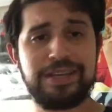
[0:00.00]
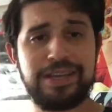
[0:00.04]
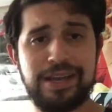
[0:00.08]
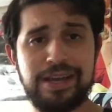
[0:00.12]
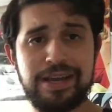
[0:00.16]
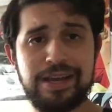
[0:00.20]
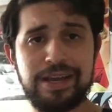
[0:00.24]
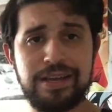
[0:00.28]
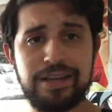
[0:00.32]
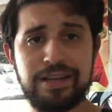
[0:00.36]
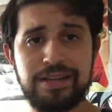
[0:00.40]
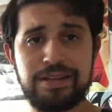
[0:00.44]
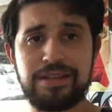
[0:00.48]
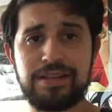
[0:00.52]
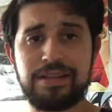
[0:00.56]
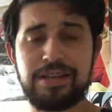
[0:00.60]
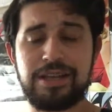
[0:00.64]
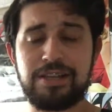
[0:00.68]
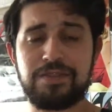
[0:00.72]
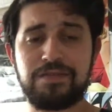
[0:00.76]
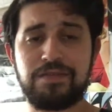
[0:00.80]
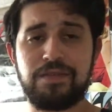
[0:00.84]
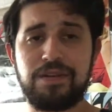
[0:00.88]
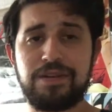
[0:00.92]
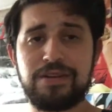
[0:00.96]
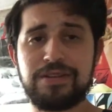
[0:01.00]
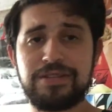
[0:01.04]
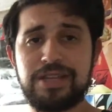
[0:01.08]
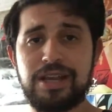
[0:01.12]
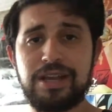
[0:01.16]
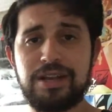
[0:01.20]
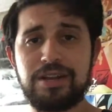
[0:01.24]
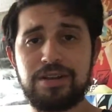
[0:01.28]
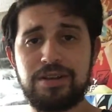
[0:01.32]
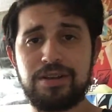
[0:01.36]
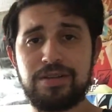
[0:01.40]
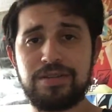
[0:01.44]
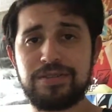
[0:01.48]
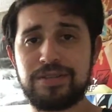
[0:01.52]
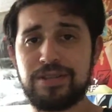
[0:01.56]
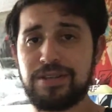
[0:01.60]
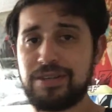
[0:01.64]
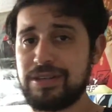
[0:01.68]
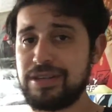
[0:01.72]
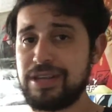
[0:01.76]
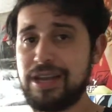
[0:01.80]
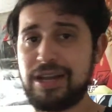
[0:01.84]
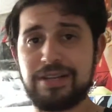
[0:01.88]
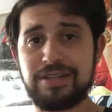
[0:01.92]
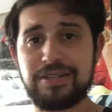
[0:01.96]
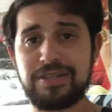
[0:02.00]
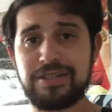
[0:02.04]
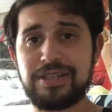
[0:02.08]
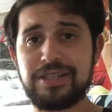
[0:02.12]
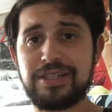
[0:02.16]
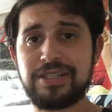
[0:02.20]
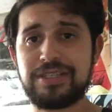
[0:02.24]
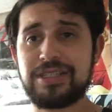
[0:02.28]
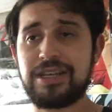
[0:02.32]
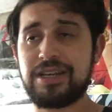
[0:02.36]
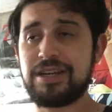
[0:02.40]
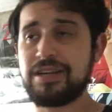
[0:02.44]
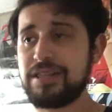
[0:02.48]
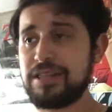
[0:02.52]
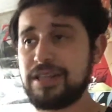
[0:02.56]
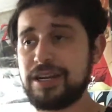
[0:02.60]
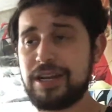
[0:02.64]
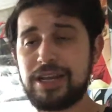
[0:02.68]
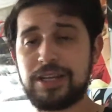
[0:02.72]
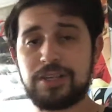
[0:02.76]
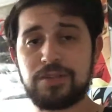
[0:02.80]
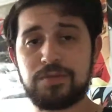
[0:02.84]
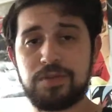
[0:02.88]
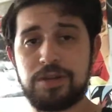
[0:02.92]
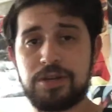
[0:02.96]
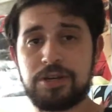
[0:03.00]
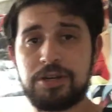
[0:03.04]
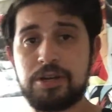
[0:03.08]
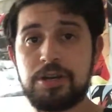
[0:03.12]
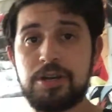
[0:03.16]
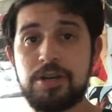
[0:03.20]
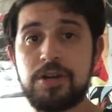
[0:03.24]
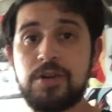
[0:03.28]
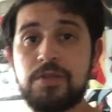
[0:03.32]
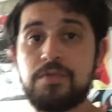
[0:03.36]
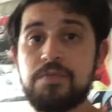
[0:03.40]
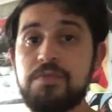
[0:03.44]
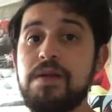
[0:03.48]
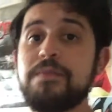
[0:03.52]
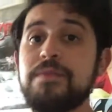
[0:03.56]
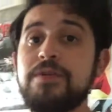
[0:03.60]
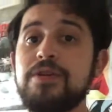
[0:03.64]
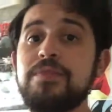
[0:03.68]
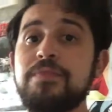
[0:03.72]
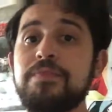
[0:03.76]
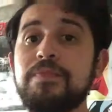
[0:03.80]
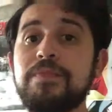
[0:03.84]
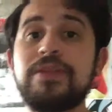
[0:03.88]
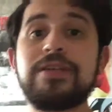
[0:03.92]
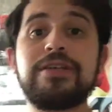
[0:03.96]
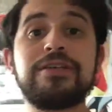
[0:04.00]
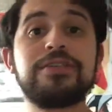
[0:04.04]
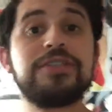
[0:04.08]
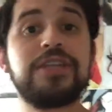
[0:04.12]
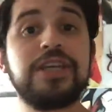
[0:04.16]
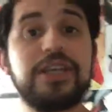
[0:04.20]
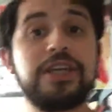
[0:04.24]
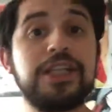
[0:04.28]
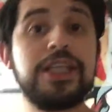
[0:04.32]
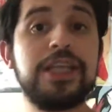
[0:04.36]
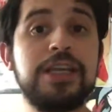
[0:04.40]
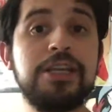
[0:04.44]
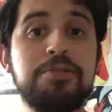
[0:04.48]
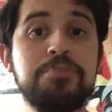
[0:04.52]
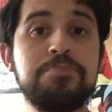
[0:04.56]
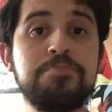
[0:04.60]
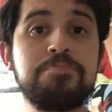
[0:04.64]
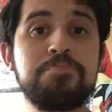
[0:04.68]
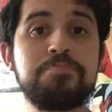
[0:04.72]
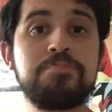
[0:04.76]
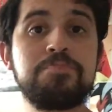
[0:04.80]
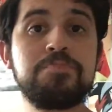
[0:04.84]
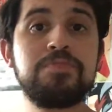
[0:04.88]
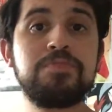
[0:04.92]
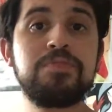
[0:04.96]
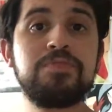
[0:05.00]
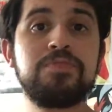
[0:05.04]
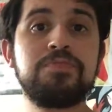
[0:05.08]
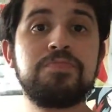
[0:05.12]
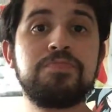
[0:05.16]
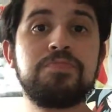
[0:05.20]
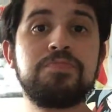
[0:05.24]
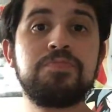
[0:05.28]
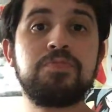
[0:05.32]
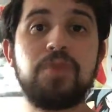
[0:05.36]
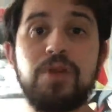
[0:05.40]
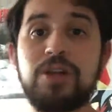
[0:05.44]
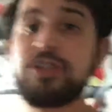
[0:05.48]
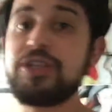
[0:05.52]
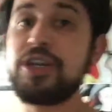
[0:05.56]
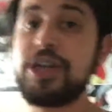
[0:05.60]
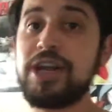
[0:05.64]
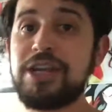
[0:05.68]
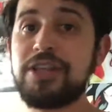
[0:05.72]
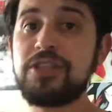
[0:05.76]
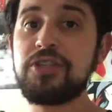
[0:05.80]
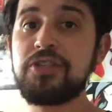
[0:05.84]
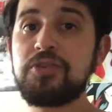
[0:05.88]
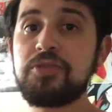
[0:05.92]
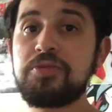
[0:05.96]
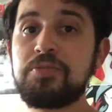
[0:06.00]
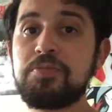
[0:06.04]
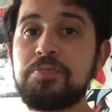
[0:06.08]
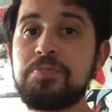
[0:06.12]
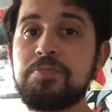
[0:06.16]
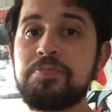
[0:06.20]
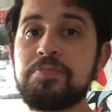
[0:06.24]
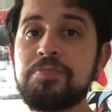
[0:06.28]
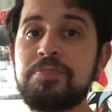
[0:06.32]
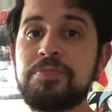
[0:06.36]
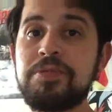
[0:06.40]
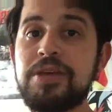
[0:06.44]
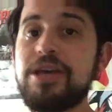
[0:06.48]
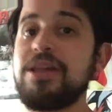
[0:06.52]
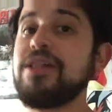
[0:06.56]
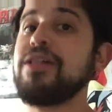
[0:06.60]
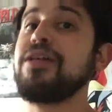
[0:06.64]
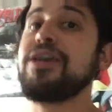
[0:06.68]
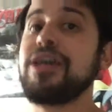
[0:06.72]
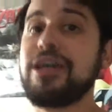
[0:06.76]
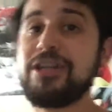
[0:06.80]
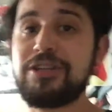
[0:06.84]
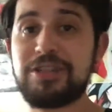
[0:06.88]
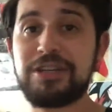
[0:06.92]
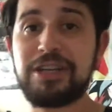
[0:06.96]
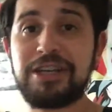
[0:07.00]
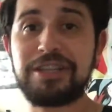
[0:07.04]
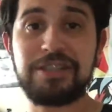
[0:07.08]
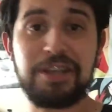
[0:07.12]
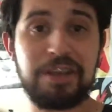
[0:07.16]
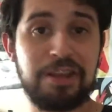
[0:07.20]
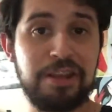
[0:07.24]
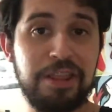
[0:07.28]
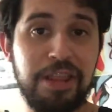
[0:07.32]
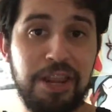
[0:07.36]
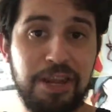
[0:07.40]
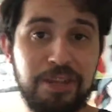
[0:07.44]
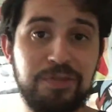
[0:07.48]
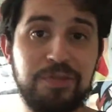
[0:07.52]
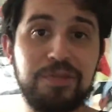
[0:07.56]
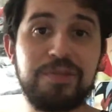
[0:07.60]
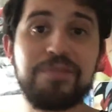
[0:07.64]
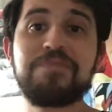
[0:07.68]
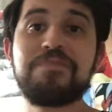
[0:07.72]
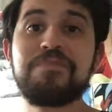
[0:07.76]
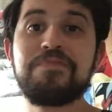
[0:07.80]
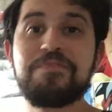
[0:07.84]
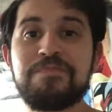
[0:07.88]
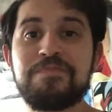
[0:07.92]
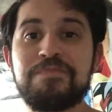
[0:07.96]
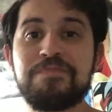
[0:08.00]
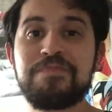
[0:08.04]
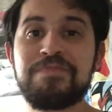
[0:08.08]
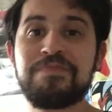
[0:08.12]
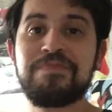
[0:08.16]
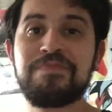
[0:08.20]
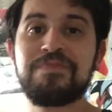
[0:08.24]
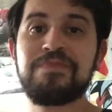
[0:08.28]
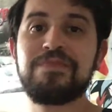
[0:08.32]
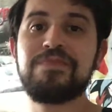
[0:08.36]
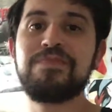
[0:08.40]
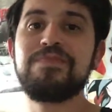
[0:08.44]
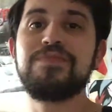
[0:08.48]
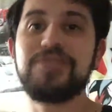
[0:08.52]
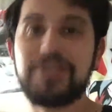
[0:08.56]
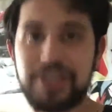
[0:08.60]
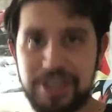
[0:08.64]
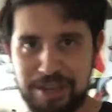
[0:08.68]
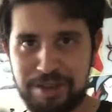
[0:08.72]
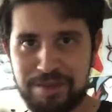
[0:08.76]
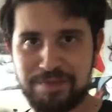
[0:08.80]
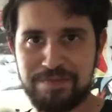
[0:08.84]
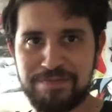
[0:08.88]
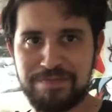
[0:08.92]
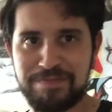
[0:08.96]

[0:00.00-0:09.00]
yeah, as far as that goes, I'll catch you guys down in the next one. Remember, stay clean, wash your hands, and I'll catch you guys down in the next one. See you.